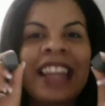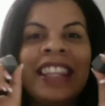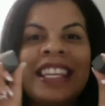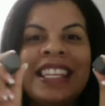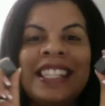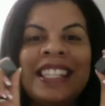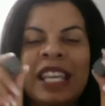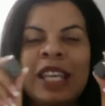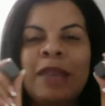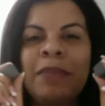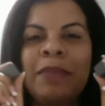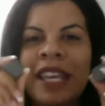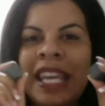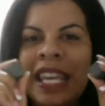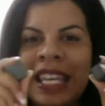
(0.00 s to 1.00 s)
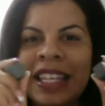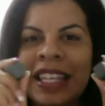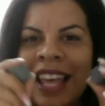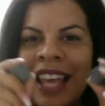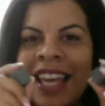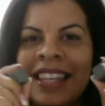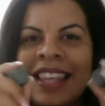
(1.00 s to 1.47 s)
These keep the heat
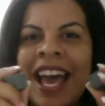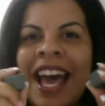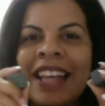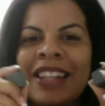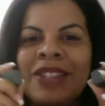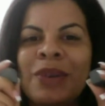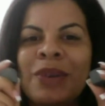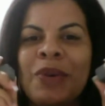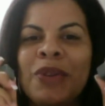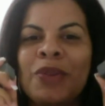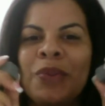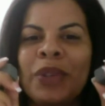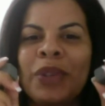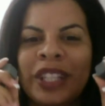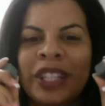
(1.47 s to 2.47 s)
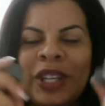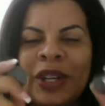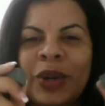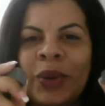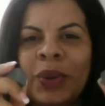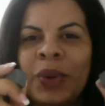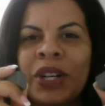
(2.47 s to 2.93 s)
like that, so it was really
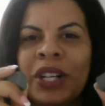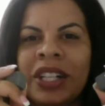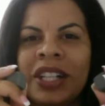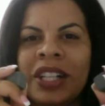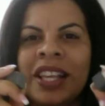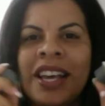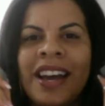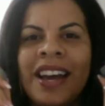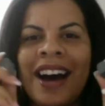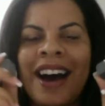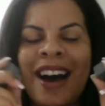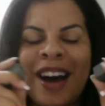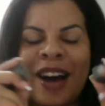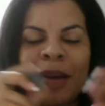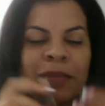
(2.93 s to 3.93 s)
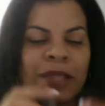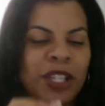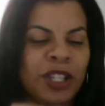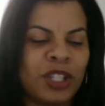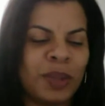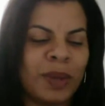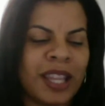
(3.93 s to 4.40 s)
cool
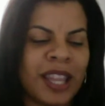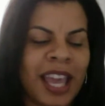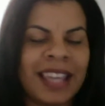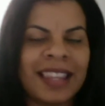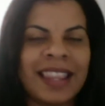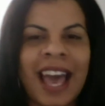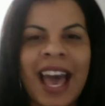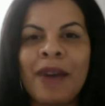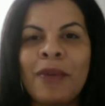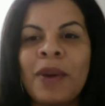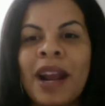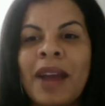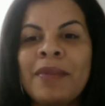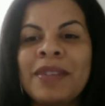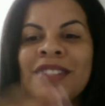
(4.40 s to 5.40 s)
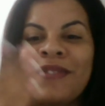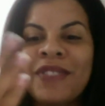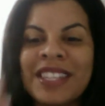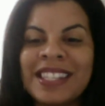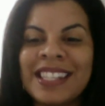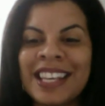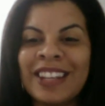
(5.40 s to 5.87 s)
to do it like that. When I was
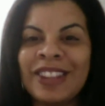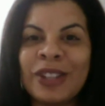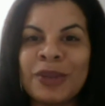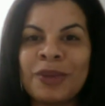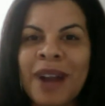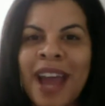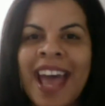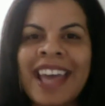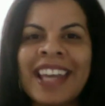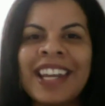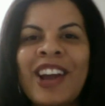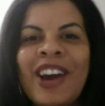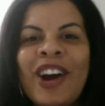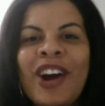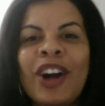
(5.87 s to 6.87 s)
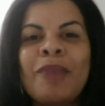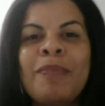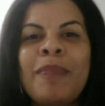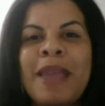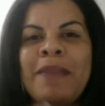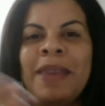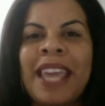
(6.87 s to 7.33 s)
visiting Lorette, her
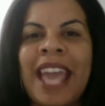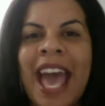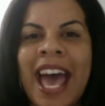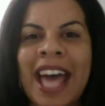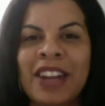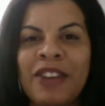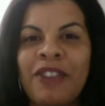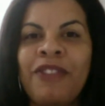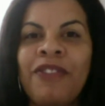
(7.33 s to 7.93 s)
baby had a